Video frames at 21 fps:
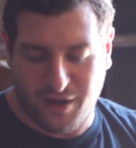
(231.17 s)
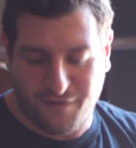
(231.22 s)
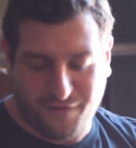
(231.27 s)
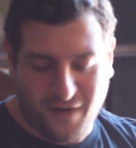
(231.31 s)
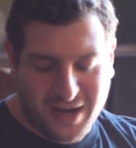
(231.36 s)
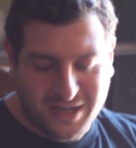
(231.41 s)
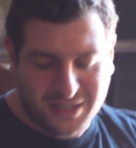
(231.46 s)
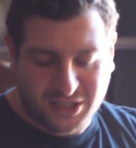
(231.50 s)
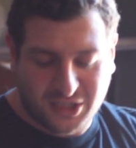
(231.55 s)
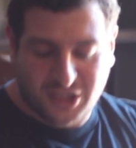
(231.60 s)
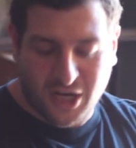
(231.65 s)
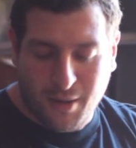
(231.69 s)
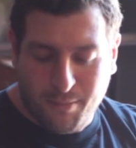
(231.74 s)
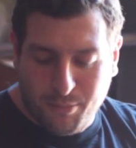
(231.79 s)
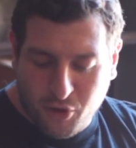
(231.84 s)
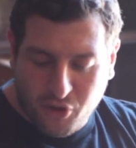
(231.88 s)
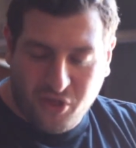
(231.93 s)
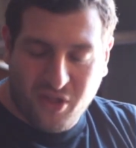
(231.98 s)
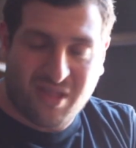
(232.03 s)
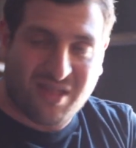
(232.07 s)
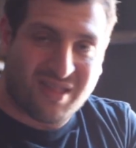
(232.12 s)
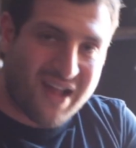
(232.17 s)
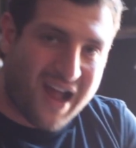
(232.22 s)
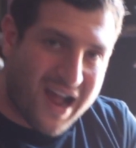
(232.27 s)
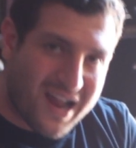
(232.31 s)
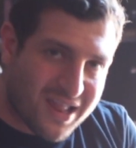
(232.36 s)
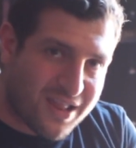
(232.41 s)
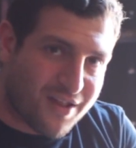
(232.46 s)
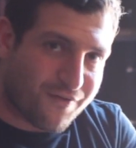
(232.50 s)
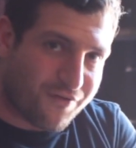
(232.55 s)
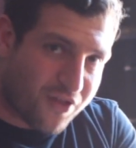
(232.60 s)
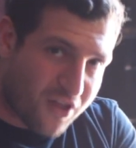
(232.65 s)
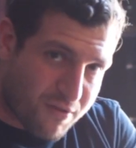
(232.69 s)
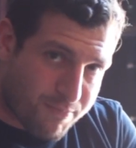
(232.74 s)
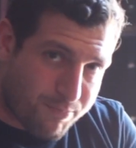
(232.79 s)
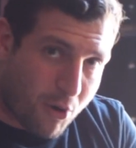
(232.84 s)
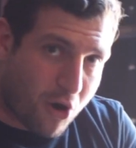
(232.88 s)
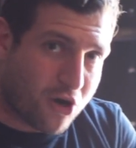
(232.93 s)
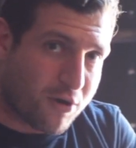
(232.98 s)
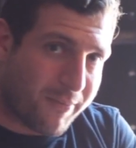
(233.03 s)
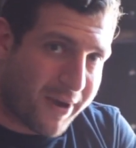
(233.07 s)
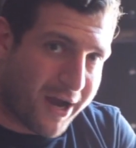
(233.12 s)
If I double the size of this
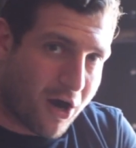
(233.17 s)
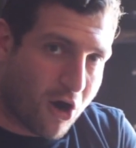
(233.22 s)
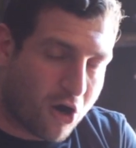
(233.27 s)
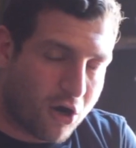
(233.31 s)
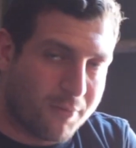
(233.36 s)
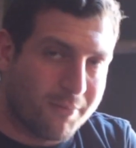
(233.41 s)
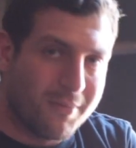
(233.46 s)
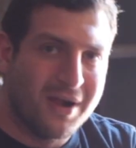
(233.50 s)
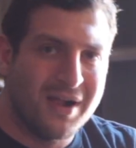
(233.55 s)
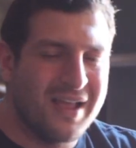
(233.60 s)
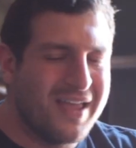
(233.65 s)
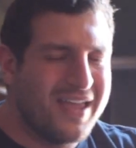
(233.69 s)
part of my arm,